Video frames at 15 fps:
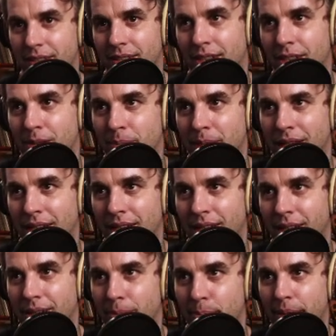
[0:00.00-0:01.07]
is gonna
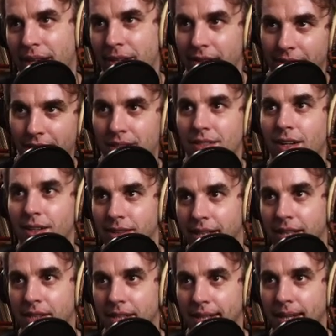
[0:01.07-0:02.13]
be better this
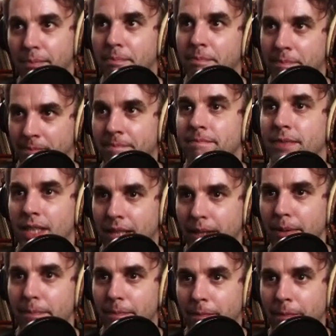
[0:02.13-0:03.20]
early in the game. Yep.